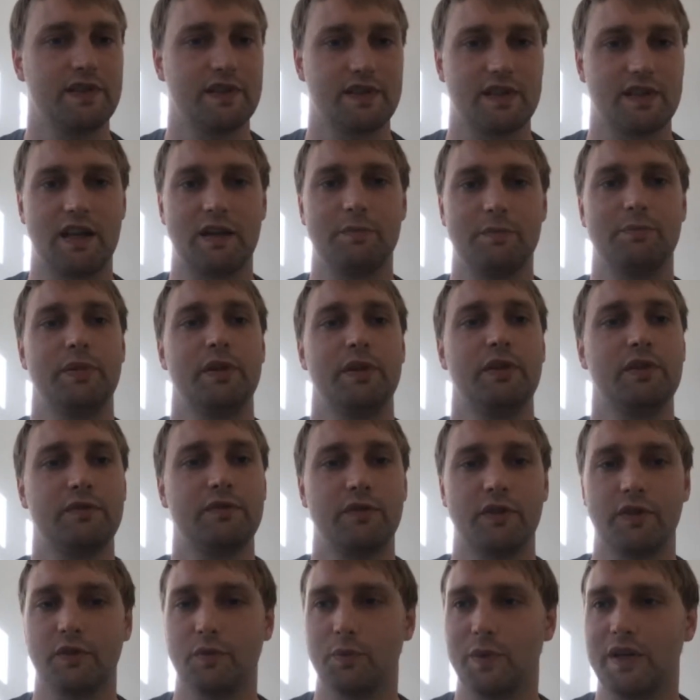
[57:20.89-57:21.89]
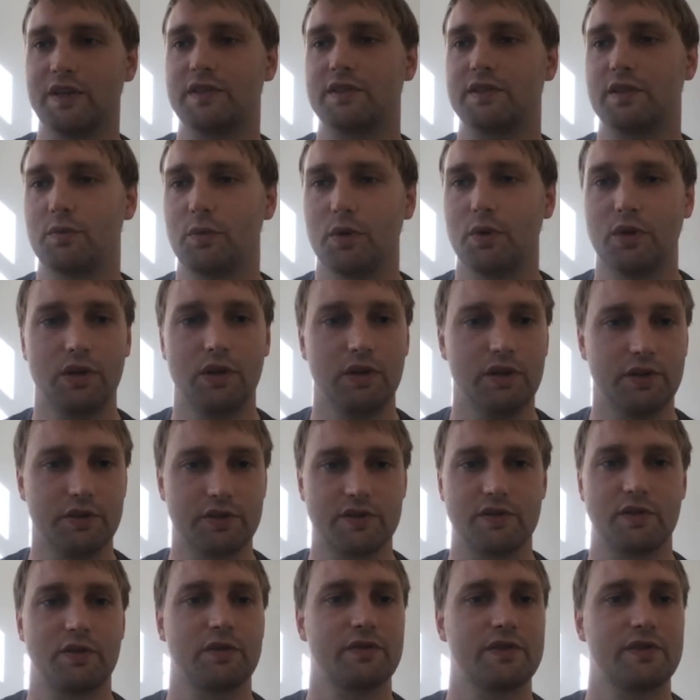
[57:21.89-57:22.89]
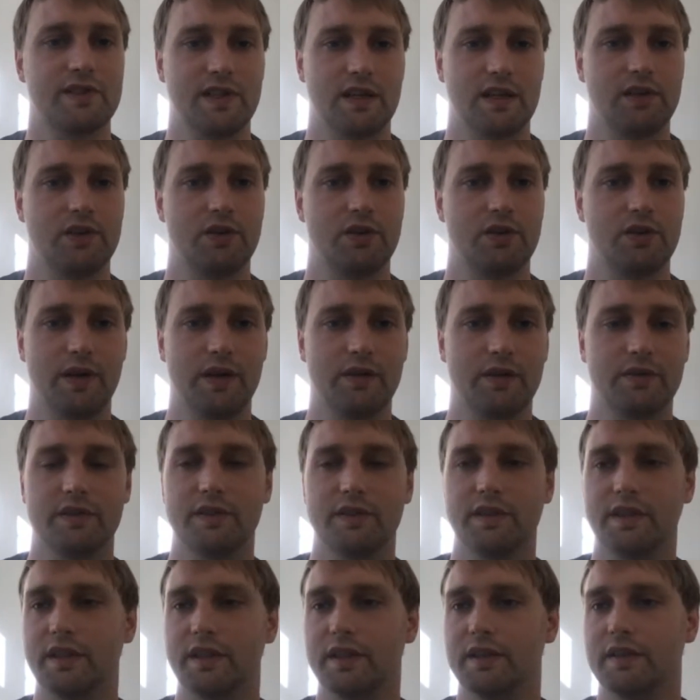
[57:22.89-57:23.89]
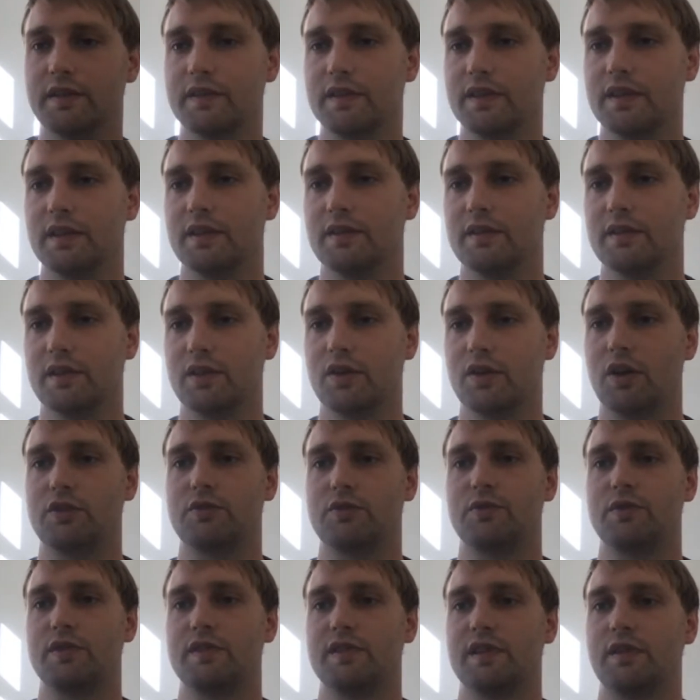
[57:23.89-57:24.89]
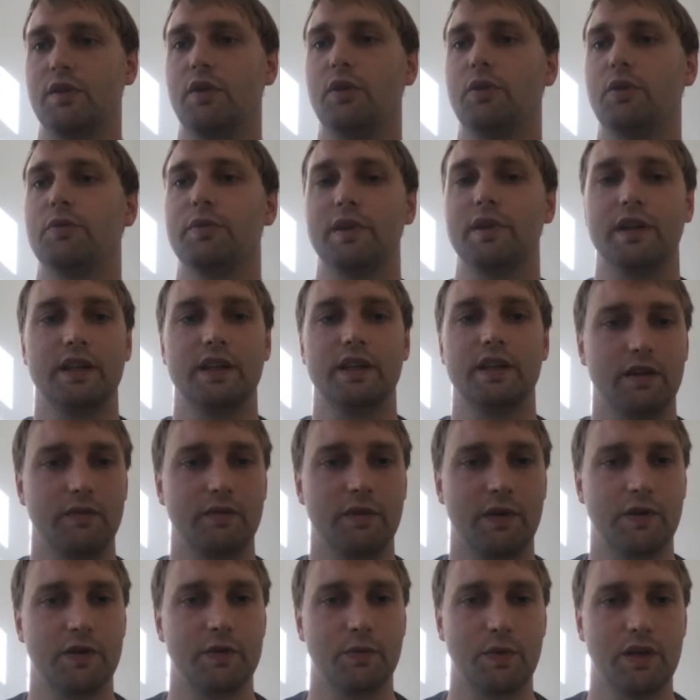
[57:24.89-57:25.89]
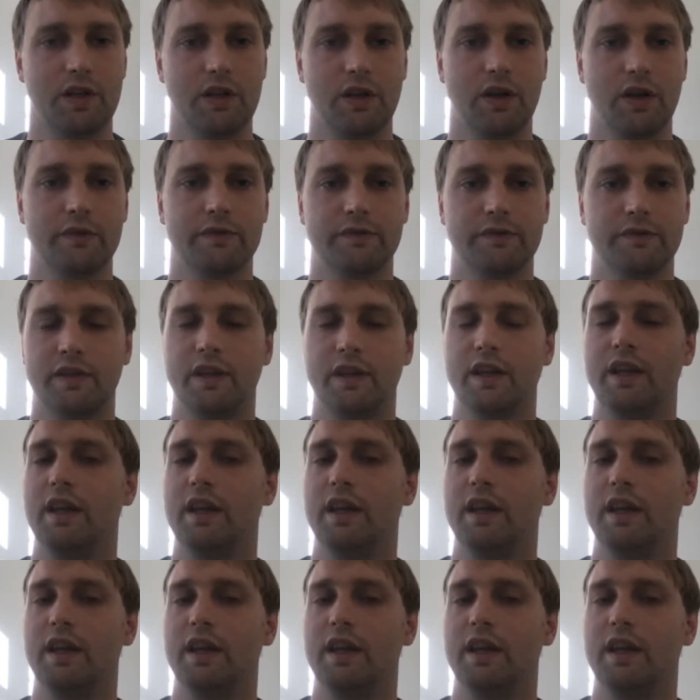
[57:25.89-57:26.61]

It's kind of built for the Western world, or sort of centered around the countries that already are very well off.